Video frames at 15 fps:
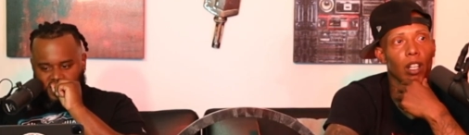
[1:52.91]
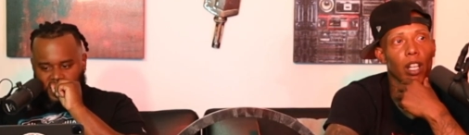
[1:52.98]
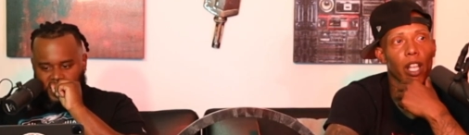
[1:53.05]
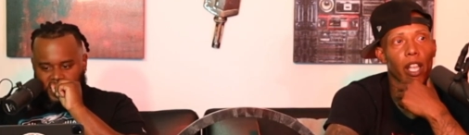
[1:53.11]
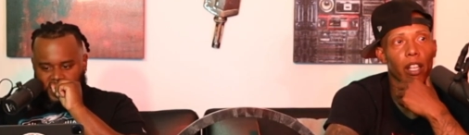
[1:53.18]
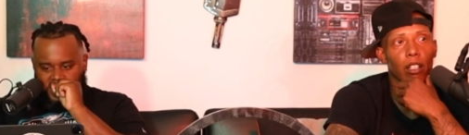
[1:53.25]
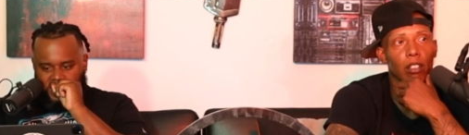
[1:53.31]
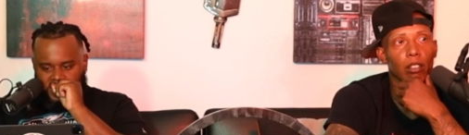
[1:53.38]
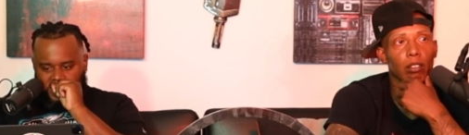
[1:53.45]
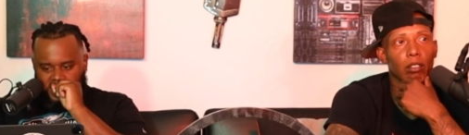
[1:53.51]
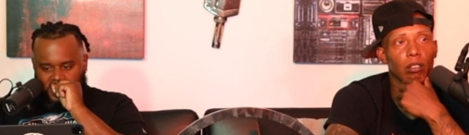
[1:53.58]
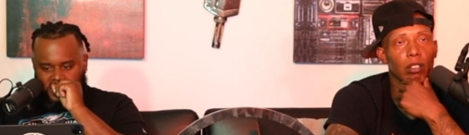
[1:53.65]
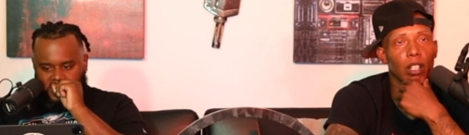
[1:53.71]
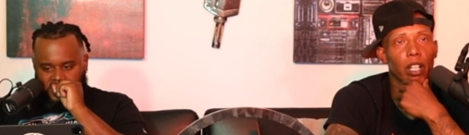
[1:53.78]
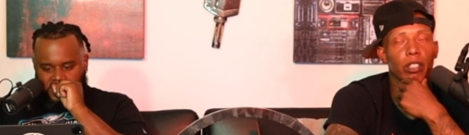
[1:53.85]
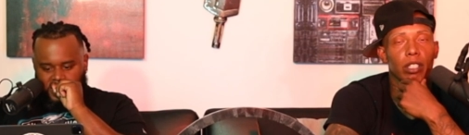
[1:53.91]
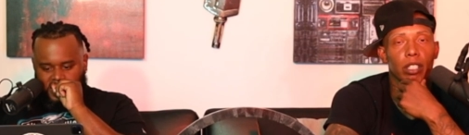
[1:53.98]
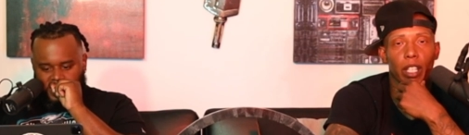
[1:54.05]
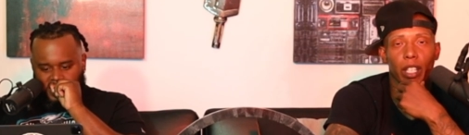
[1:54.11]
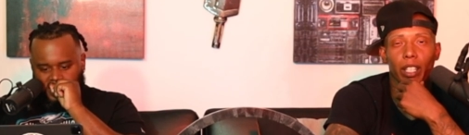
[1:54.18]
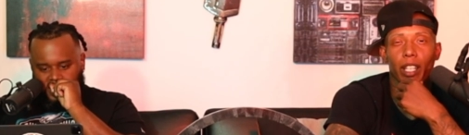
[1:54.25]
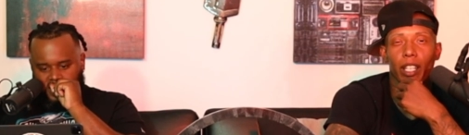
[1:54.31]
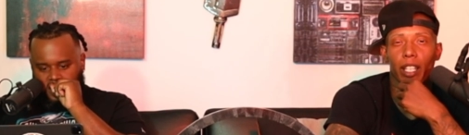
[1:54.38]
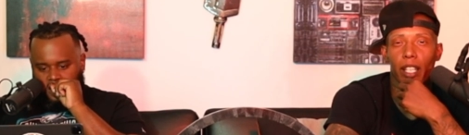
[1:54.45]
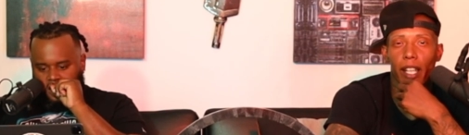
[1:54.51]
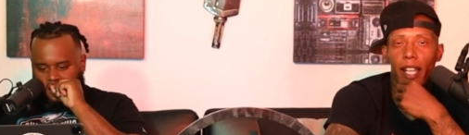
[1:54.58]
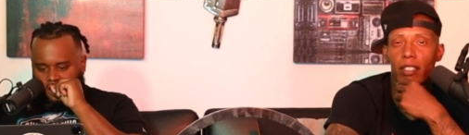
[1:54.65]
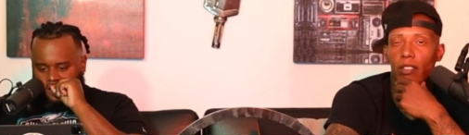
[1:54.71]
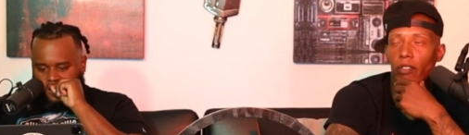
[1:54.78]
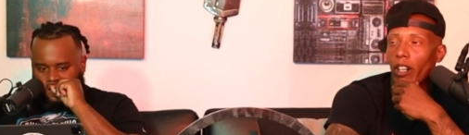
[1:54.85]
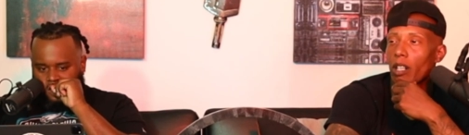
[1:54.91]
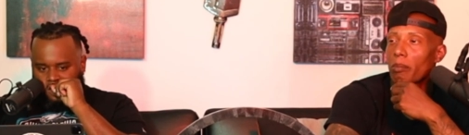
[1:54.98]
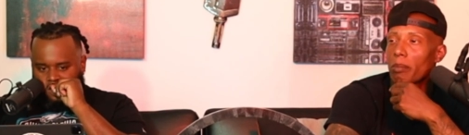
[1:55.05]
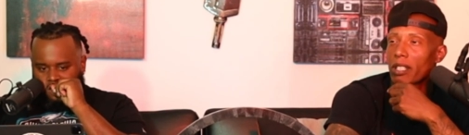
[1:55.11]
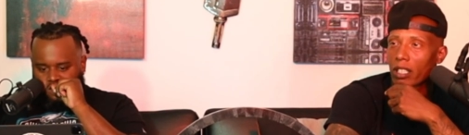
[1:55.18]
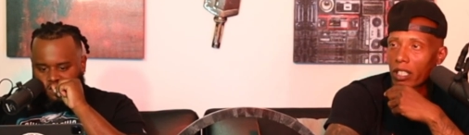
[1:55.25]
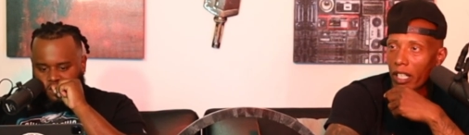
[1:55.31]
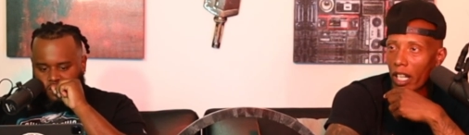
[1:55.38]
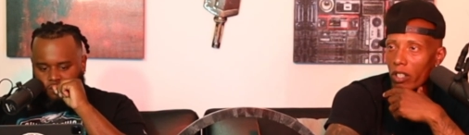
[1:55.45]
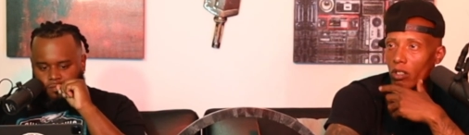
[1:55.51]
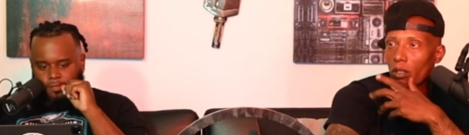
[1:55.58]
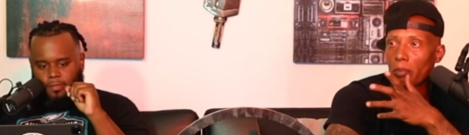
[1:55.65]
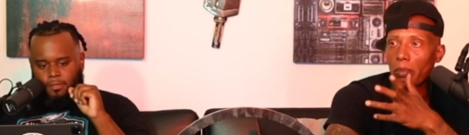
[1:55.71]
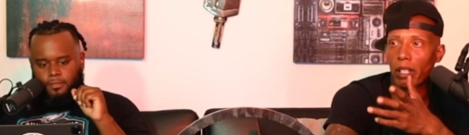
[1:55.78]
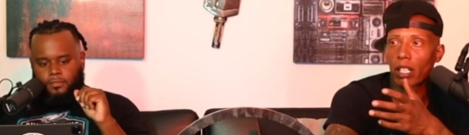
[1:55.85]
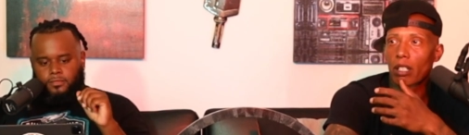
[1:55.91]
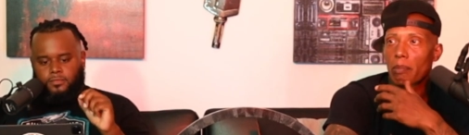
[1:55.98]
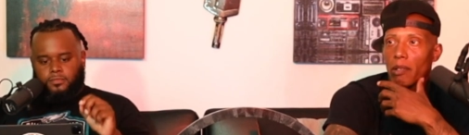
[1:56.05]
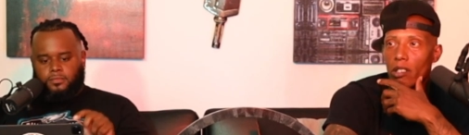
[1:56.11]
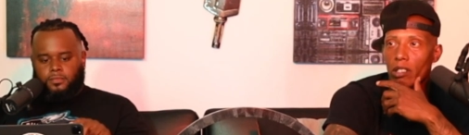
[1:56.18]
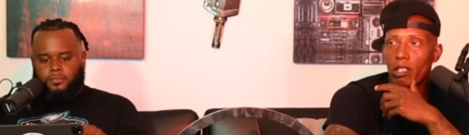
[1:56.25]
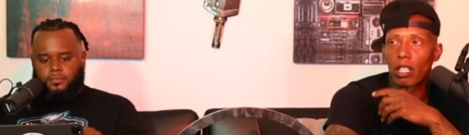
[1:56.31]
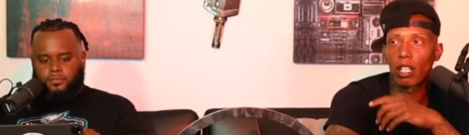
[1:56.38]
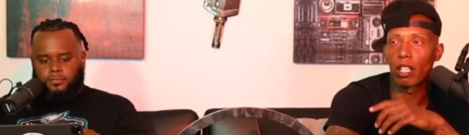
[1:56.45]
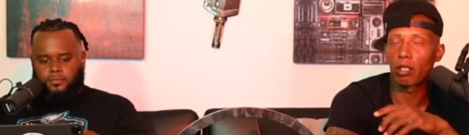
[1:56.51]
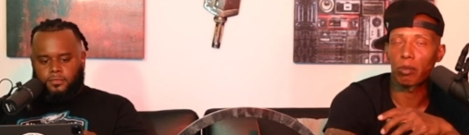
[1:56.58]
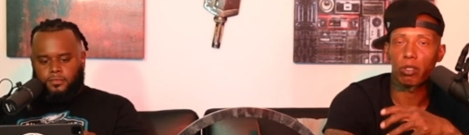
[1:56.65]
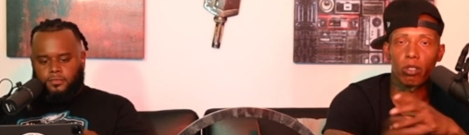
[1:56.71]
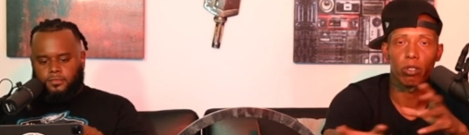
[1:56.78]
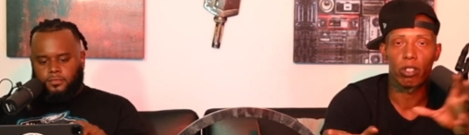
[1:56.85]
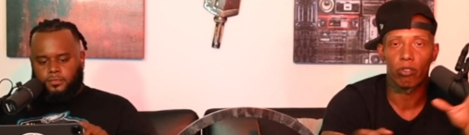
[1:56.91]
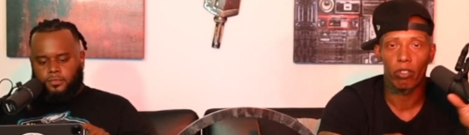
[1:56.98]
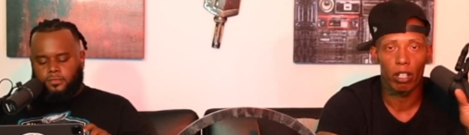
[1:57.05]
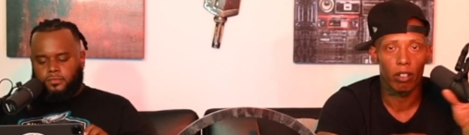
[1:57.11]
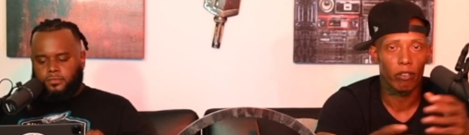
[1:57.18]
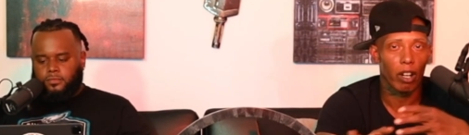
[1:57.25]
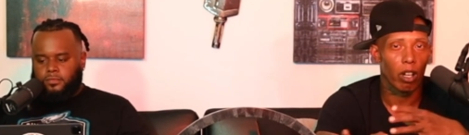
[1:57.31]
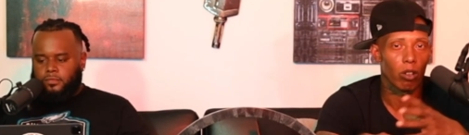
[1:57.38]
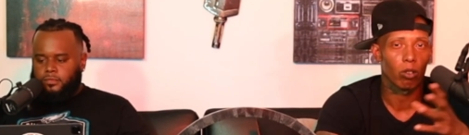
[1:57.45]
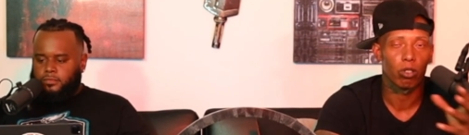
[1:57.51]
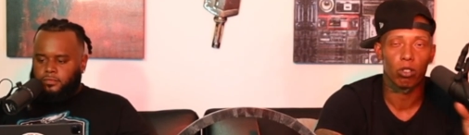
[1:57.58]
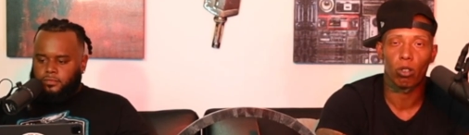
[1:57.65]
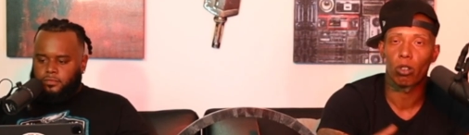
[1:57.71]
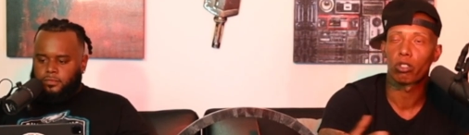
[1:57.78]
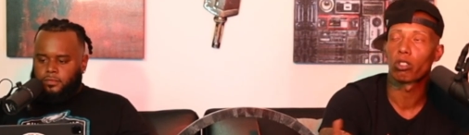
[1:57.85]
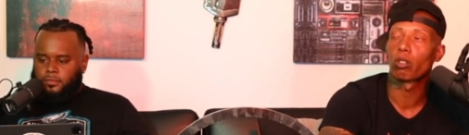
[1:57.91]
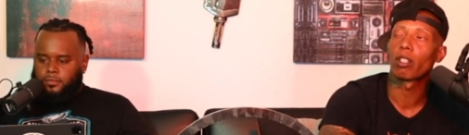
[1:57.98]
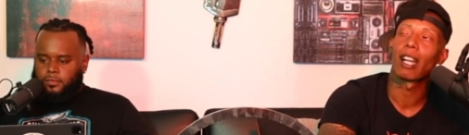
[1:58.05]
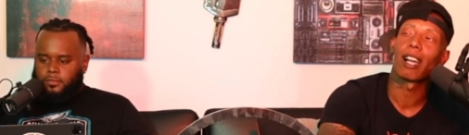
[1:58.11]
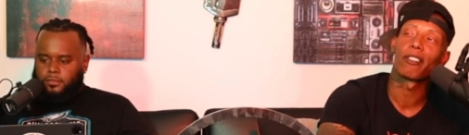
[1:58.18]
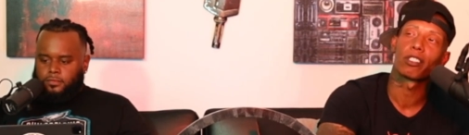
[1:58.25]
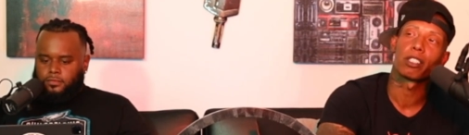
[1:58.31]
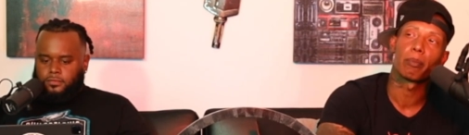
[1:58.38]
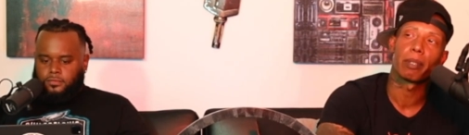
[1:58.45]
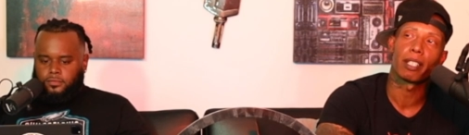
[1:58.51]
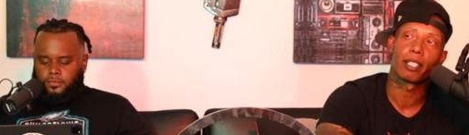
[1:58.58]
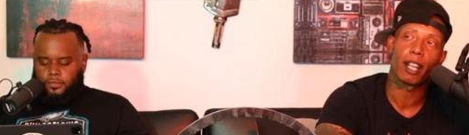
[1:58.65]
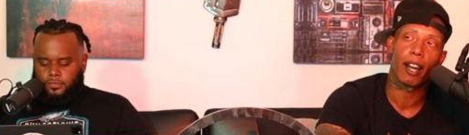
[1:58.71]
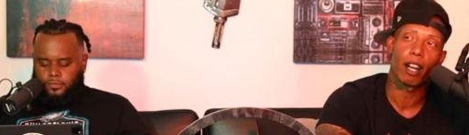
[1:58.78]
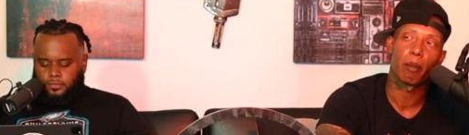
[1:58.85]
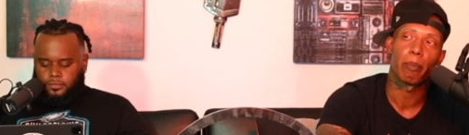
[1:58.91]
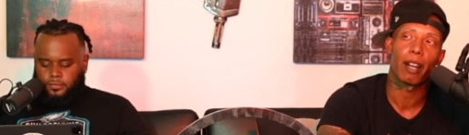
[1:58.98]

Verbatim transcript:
Speaker 1: And understanding that he has a very busy schedule, being the person he is, I'm sure he's running around on tour, so you can obviously be tired.